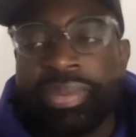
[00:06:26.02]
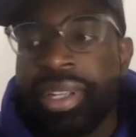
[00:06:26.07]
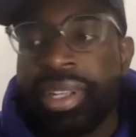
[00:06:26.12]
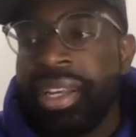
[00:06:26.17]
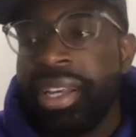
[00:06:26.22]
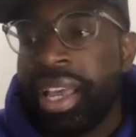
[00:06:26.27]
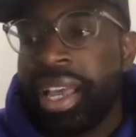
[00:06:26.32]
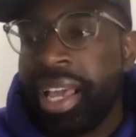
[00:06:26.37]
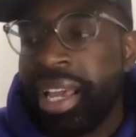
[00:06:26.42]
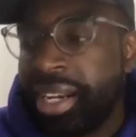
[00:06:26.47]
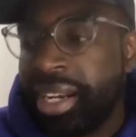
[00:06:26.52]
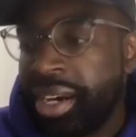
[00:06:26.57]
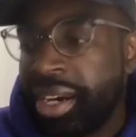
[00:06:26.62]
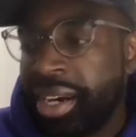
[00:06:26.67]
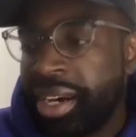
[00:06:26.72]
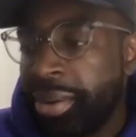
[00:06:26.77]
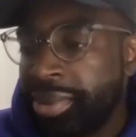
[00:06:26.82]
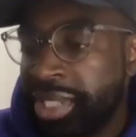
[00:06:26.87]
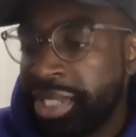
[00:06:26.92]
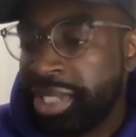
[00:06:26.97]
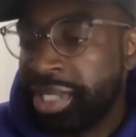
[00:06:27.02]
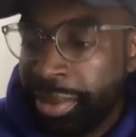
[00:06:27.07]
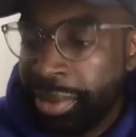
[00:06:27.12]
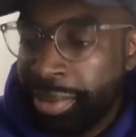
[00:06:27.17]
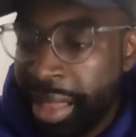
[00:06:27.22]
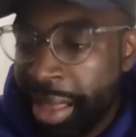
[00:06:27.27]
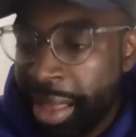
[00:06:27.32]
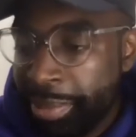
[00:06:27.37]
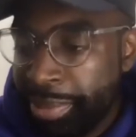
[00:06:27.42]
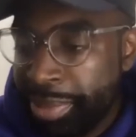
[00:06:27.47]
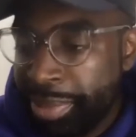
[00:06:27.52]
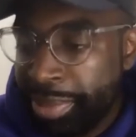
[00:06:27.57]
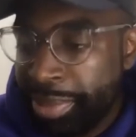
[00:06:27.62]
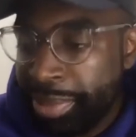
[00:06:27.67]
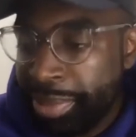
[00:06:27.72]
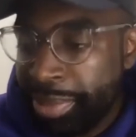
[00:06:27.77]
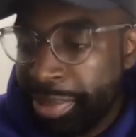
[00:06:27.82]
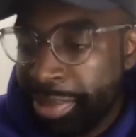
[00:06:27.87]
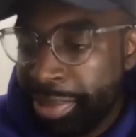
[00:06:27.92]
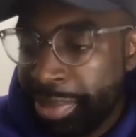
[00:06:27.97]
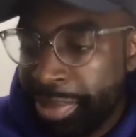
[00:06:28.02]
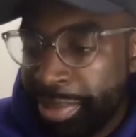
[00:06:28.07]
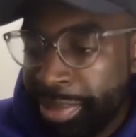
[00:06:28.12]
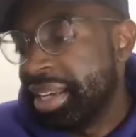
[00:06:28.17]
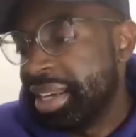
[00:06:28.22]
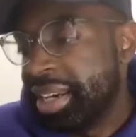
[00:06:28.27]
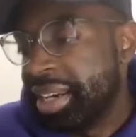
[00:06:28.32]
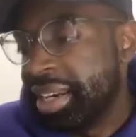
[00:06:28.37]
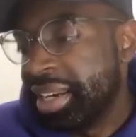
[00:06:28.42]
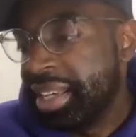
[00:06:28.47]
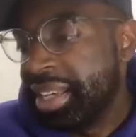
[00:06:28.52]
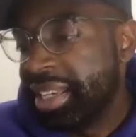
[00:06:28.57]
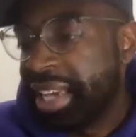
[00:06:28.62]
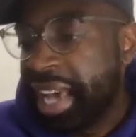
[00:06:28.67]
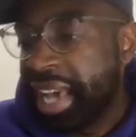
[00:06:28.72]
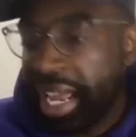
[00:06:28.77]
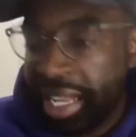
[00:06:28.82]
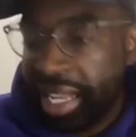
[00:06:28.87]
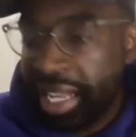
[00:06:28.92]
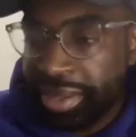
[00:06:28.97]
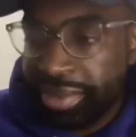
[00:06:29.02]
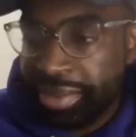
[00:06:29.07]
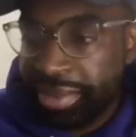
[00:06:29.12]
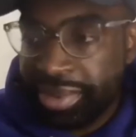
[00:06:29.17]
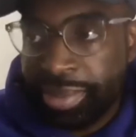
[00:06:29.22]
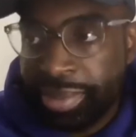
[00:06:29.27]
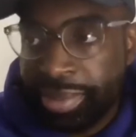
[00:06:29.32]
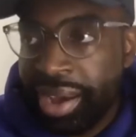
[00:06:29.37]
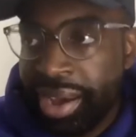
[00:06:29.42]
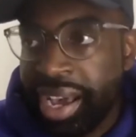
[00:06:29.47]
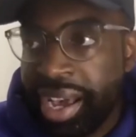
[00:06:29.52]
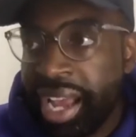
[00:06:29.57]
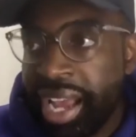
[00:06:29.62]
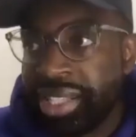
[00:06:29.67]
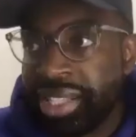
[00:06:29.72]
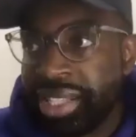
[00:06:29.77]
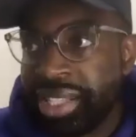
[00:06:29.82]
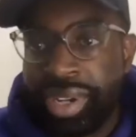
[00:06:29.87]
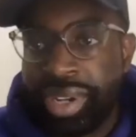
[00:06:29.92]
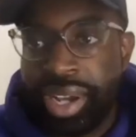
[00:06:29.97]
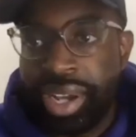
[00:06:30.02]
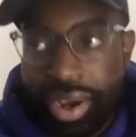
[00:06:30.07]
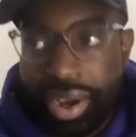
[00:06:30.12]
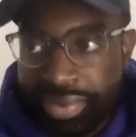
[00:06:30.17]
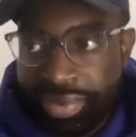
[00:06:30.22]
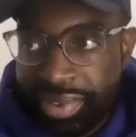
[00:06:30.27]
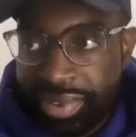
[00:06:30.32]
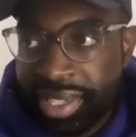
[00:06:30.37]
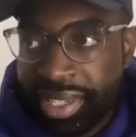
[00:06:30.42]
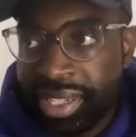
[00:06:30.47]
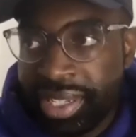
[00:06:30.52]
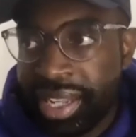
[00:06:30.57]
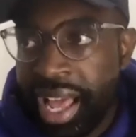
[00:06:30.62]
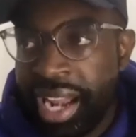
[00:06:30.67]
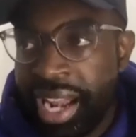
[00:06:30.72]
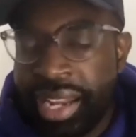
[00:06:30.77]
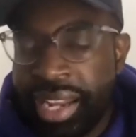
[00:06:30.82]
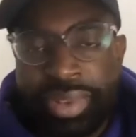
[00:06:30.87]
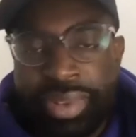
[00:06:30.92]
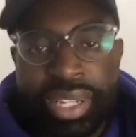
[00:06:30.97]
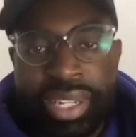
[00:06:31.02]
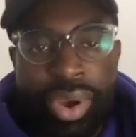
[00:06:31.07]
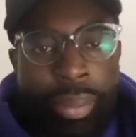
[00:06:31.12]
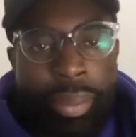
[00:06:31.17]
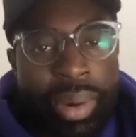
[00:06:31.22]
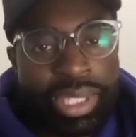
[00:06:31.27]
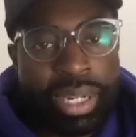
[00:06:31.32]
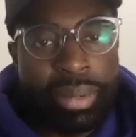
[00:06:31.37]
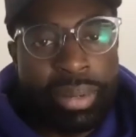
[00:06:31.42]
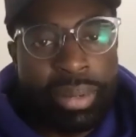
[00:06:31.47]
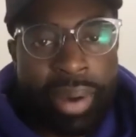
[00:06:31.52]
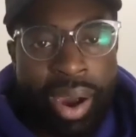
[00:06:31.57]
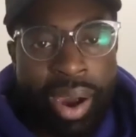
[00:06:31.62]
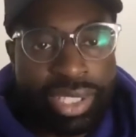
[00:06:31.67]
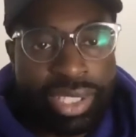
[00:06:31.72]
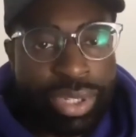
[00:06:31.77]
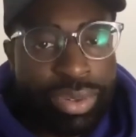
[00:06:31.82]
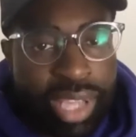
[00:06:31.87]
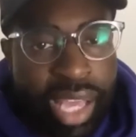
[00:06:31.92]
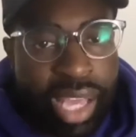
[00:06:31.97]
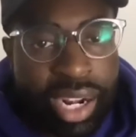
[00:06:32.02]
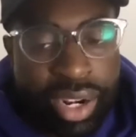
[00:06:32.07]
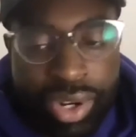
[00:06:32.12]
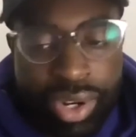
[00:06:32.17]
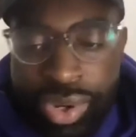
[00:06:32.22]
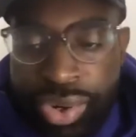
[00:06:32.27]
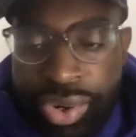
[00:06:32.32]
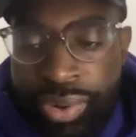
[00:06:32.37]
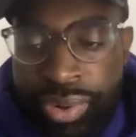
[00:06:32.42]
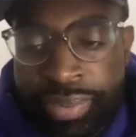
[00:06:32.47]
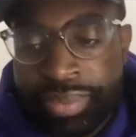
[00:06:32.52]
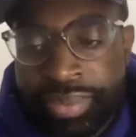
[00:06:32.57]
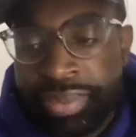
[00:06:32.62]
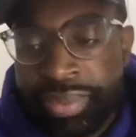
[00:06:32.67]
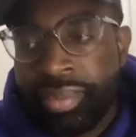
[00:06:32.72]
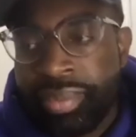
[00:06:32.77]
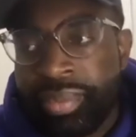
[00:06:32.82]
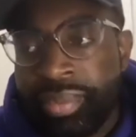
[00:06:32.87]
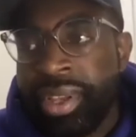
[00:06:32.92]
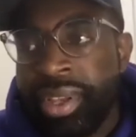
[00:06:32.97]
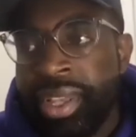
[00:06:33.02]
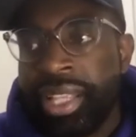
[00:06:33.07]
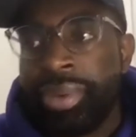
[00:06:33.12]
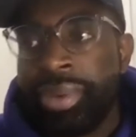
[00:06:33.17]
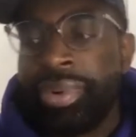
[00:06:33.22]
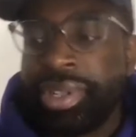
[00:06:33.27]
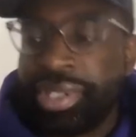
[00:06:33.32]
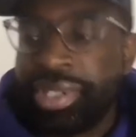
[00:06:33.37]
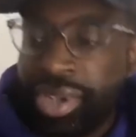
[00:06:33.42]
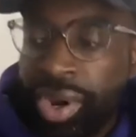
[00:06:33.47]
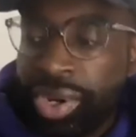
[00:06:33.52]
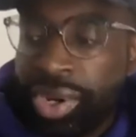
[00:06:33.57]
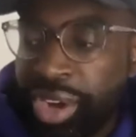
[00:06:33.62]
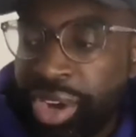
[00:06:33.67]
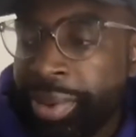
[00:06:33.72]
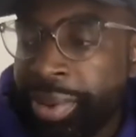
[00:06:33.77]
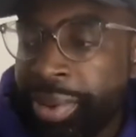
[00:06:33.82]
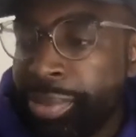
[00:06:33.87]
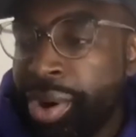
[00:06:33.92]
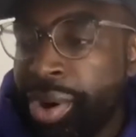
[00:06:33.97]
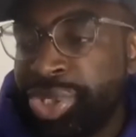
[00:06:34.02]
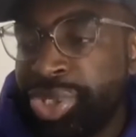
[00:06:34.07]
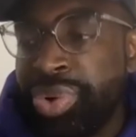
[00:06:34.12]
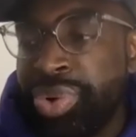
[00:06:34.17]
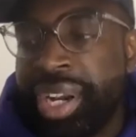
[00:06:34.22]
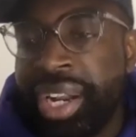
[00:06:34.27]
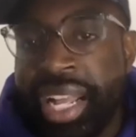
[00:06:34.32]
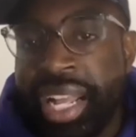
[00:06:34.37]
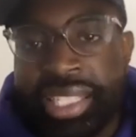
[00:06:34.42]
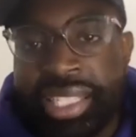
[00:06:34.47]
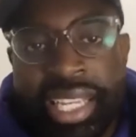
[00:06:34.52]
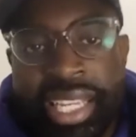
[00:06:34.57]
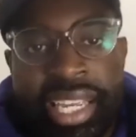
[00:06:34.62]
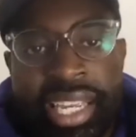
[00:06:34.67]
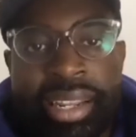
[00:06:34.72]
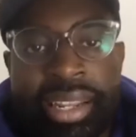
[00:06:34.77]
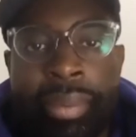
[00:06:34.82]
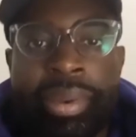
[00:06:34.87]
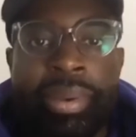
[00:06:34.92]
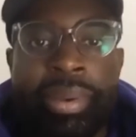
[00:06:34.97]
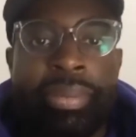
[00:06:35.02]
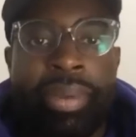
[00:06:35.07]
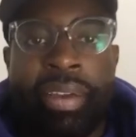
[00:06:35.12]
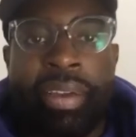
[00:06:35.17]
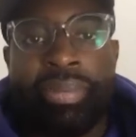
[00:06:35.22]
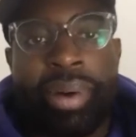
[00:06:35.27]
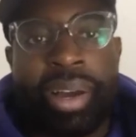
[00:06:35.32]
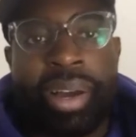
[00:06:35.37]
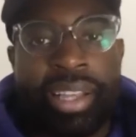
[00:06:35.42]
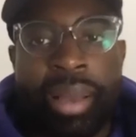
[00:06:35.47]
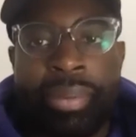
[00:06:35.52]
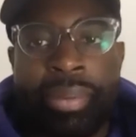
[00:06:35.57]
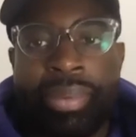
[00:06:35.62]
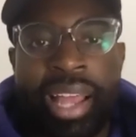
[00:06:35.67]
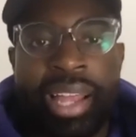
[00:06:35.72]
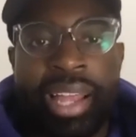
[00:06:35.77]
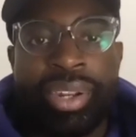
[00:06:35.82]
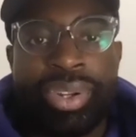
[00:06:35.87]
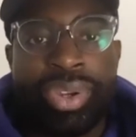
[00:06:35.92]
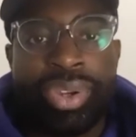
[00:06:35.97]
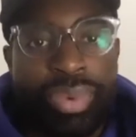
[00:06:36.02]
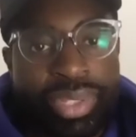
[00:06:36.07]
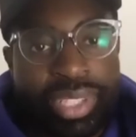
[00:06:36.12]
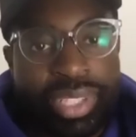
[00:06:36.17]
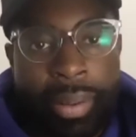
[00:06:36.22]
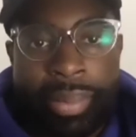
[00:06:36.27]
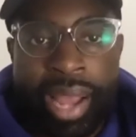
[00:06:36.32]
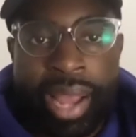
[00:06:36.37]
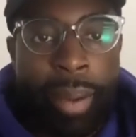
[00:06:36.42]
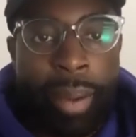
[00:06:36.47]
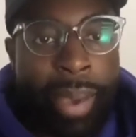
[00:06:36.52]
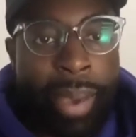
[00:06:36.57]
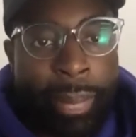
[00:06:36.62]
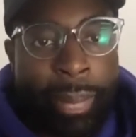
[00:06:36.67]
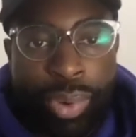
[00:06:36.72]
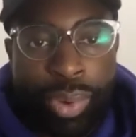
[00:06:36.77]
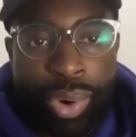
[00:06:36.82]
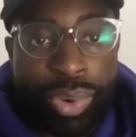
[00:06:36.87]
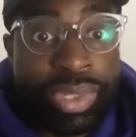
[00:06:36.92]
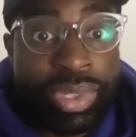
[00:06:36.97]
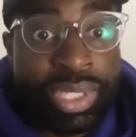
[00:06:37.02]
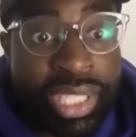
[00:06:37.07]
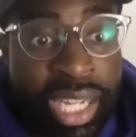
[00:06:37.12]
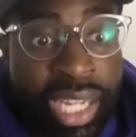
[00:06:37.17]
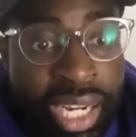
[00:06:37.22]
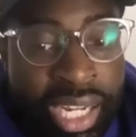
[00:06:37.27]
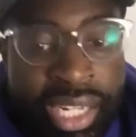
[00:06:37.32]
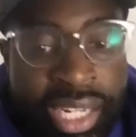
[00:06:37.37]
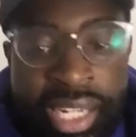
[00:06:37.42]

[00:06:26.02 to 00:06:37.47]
and sent him that beat, and he somehow got it to a Coffee, and I didn't really know much about her. She was kind of new. And then when the song dropped in March 2019, I knew it was coming out, paperwork was done.